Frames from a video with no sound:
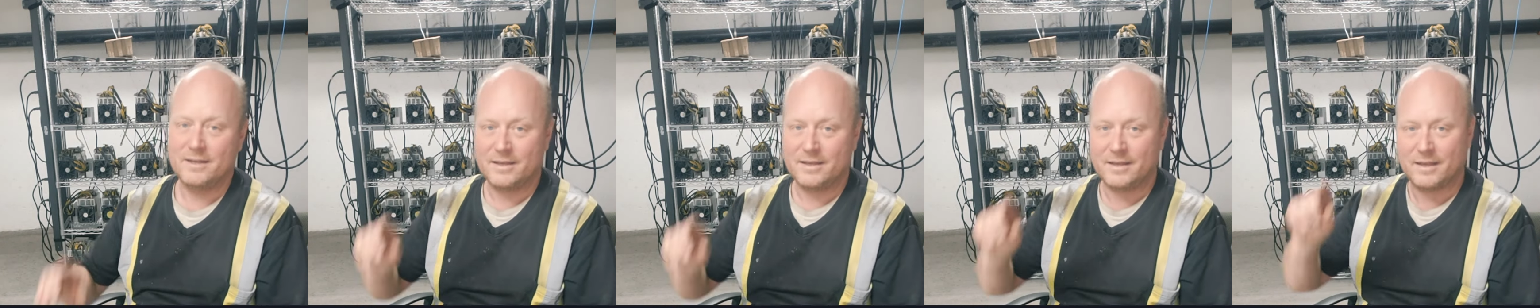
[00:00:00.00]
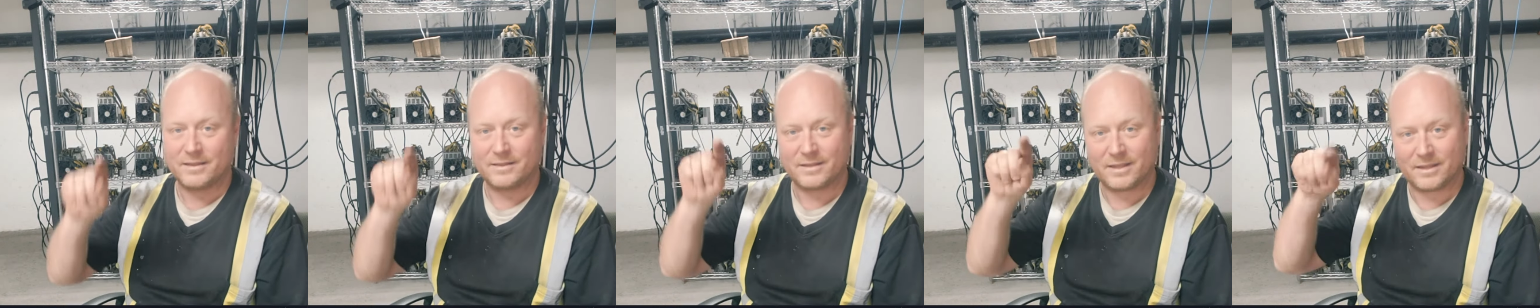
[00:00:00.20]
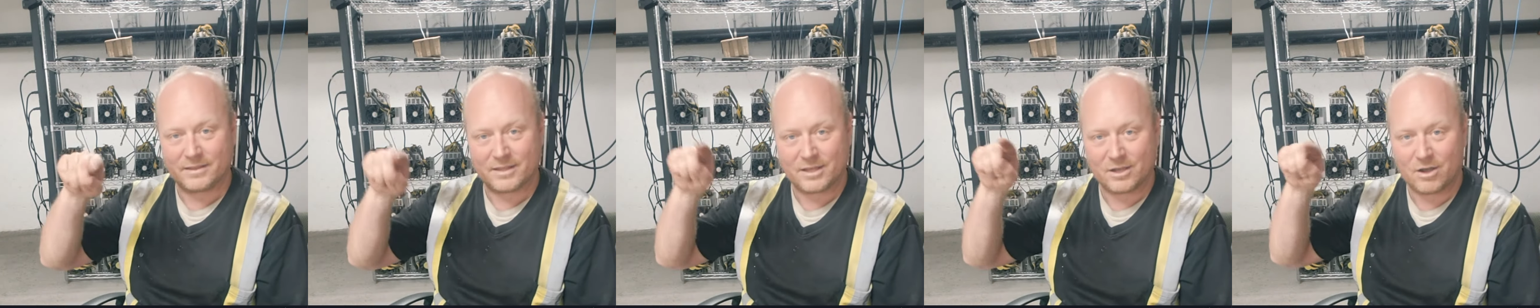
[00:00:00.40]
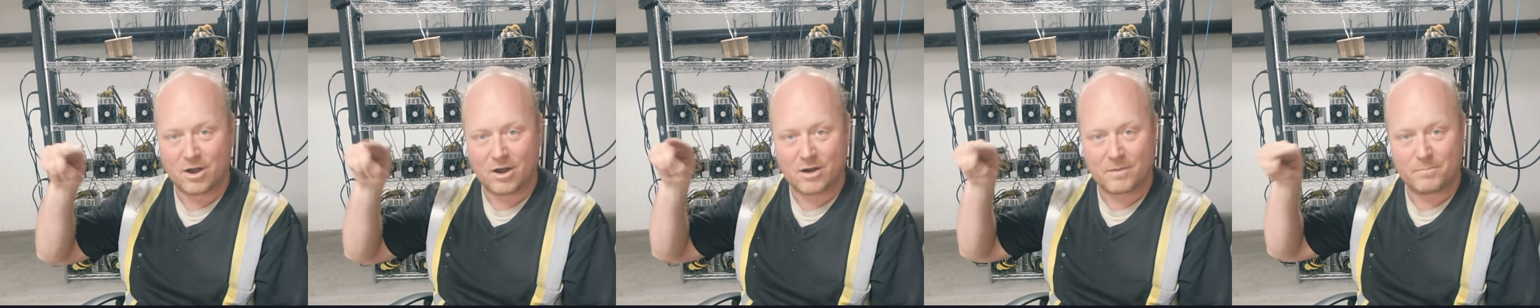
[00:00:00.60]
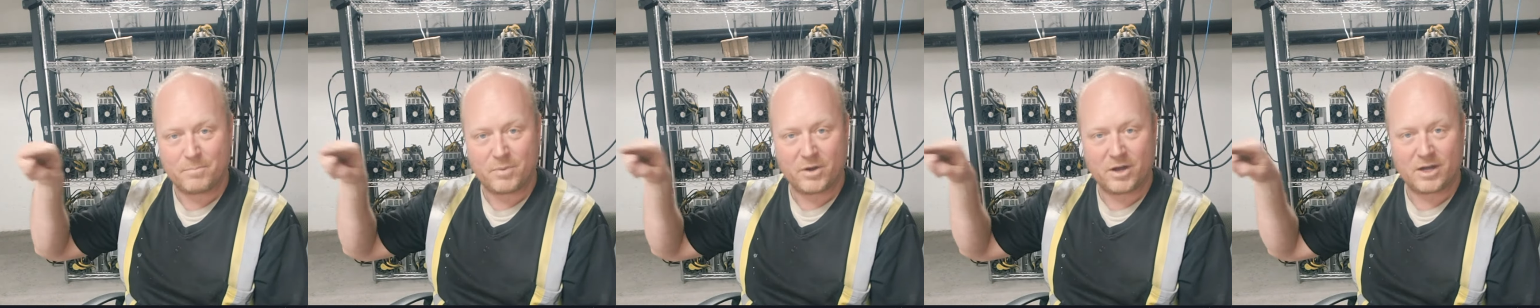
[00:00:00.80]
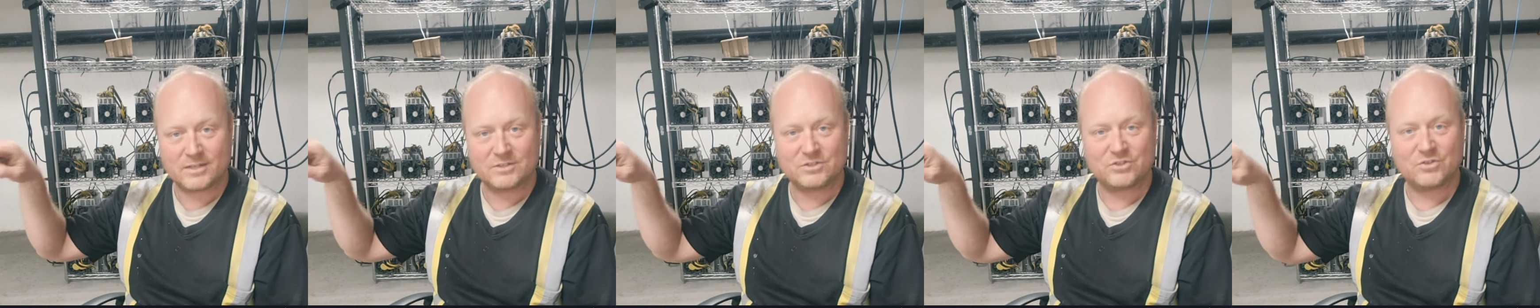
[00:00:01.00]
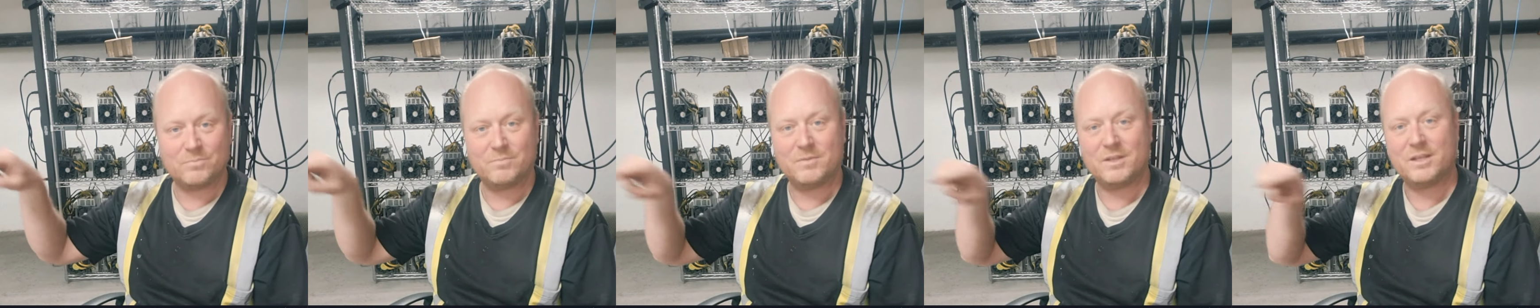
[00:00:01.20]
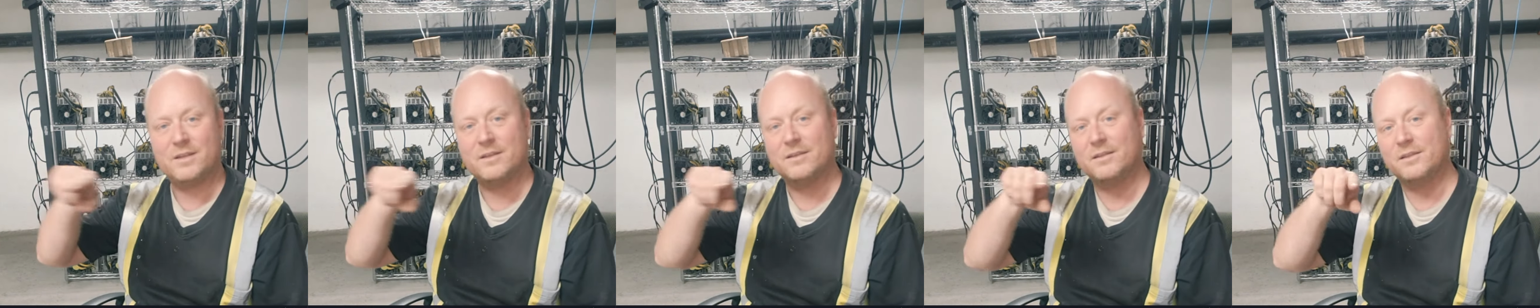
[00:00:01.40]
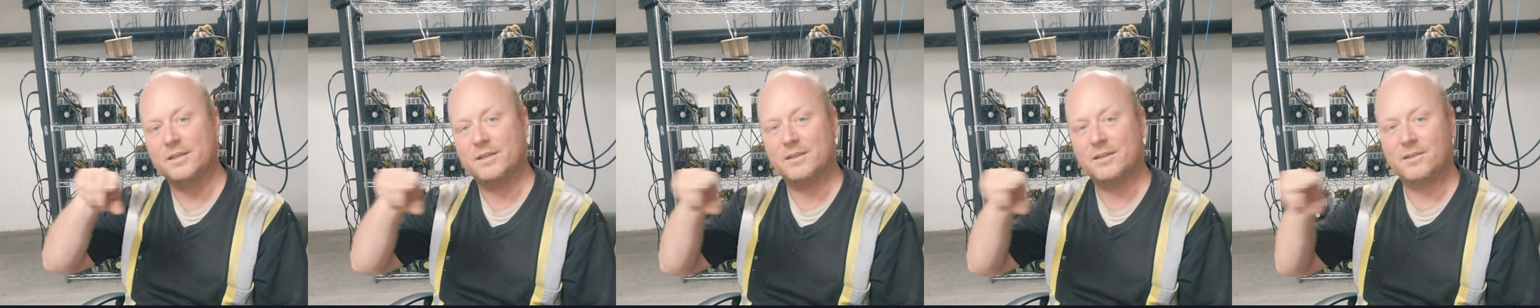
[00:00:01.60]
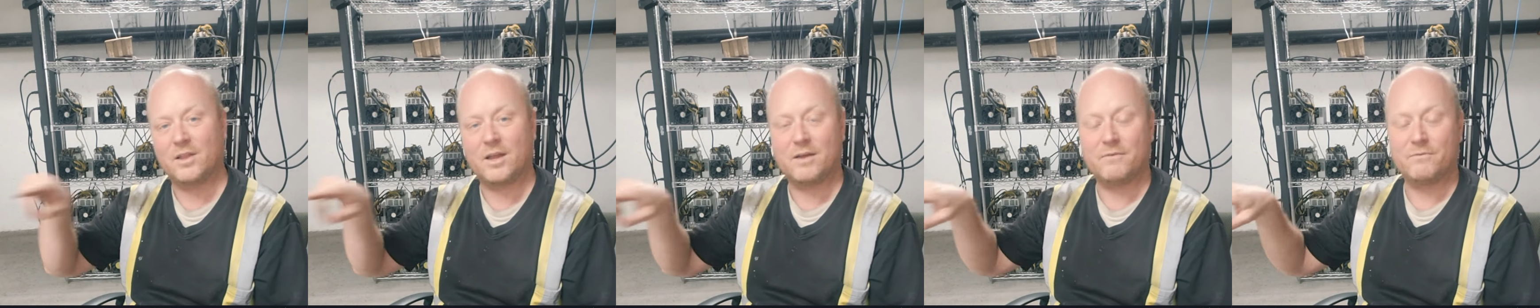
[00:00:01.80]
and then the ARB bots immediately
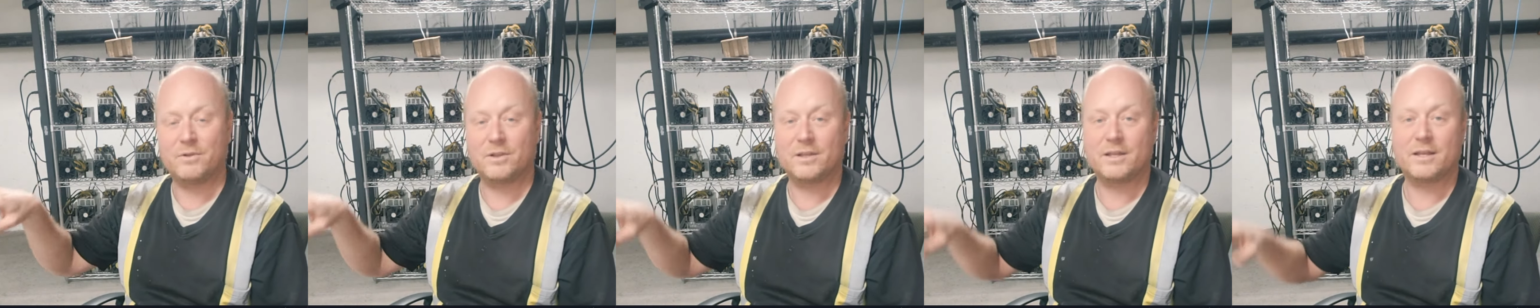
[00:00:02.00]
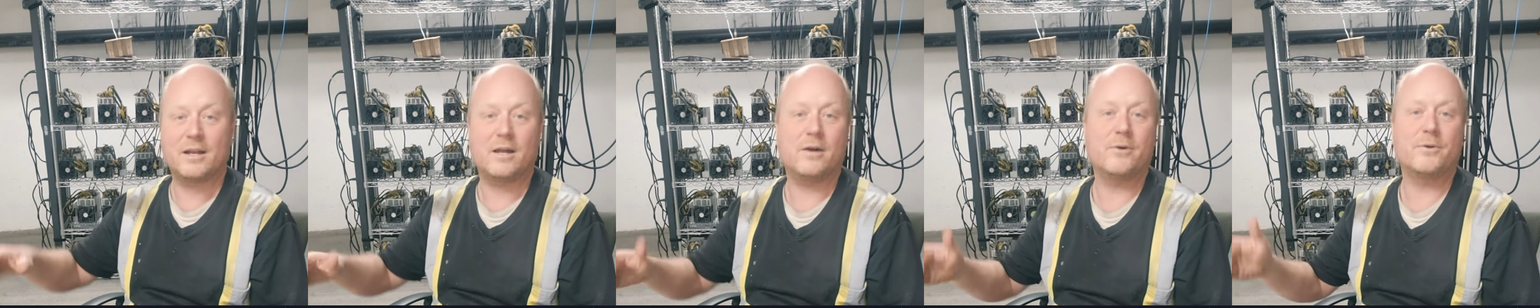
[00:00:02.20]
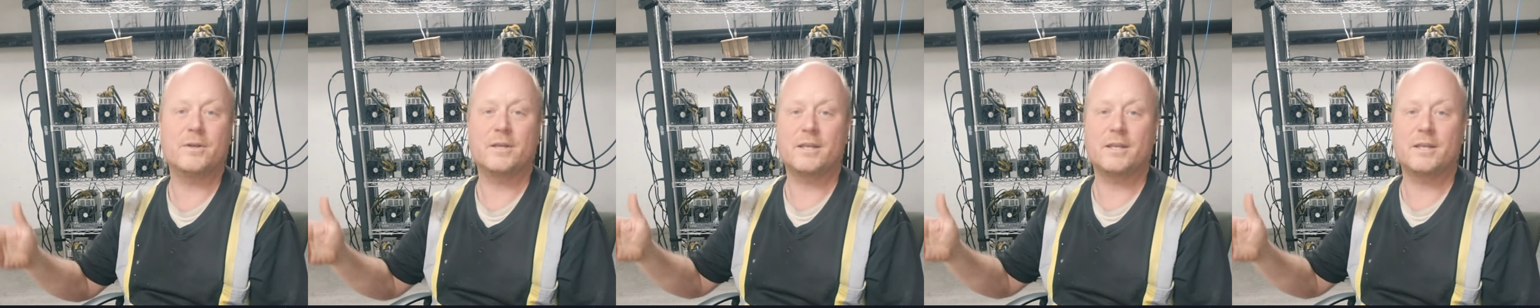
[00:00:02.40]
level it out